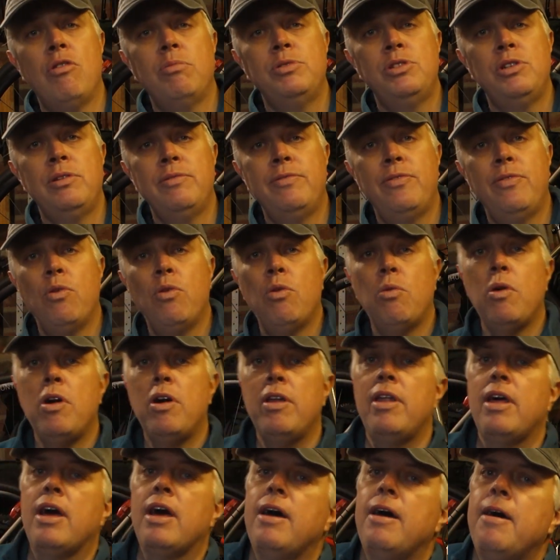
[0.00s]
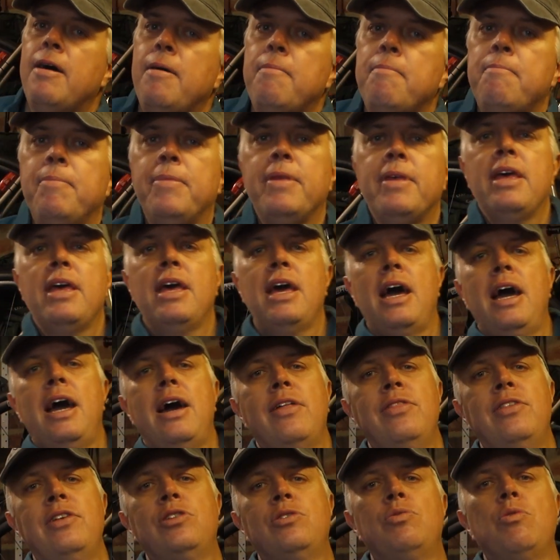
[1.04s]
option for one. Um,
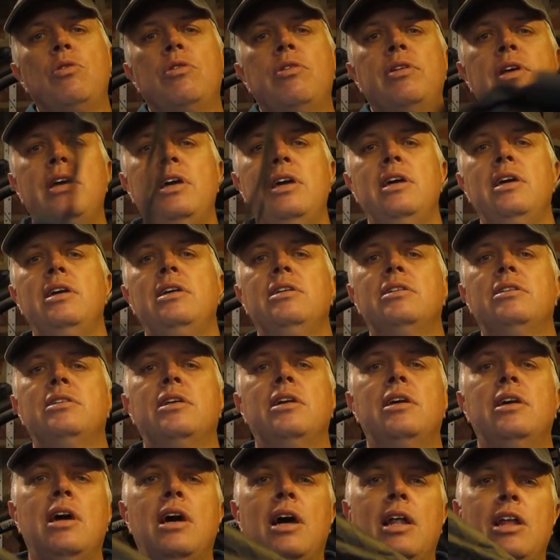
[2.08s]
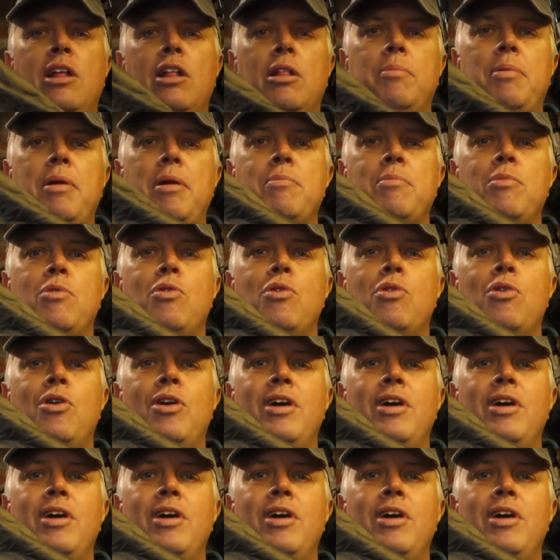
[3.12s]
and this one is a little bit more